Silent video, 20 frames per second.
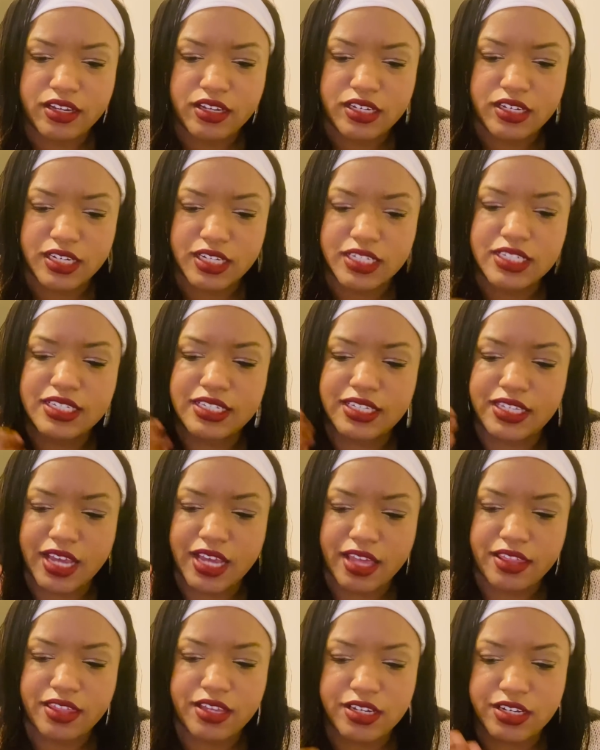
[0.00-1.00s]
just
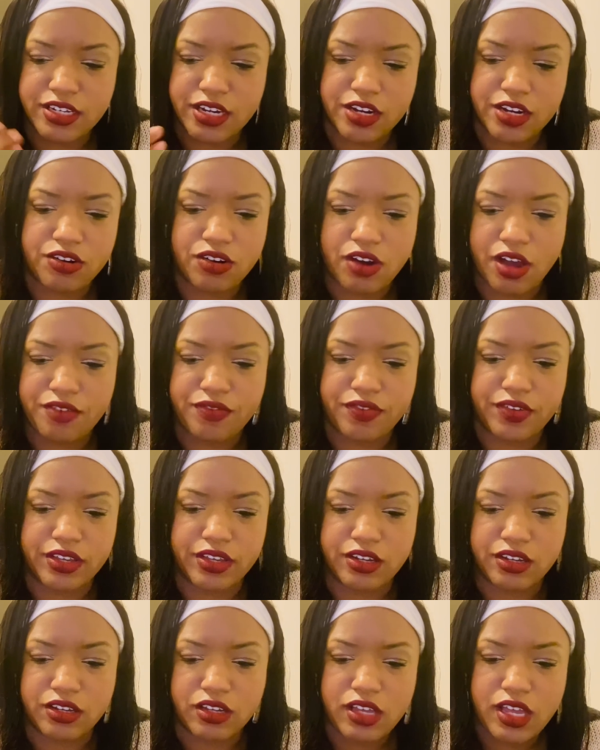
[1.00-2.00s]
death in general, I
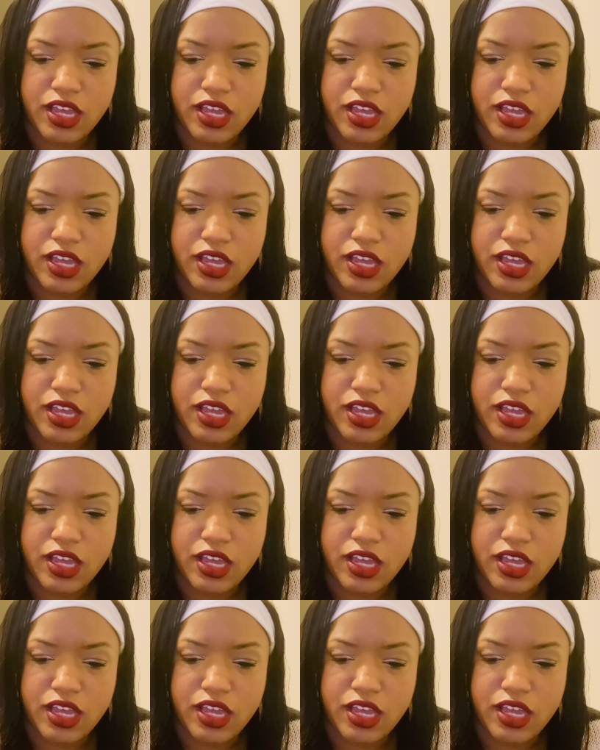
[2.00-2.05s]
feel